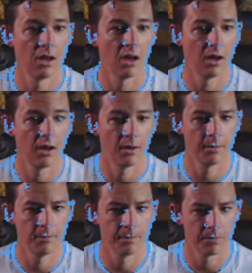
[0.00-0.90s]

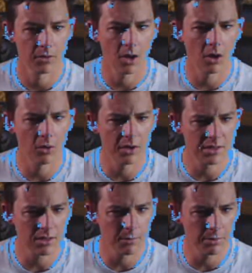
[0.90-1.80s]
Oh,
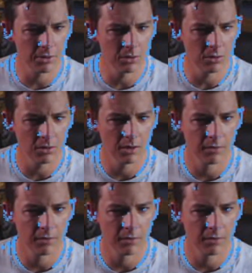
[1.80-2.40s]
is there blue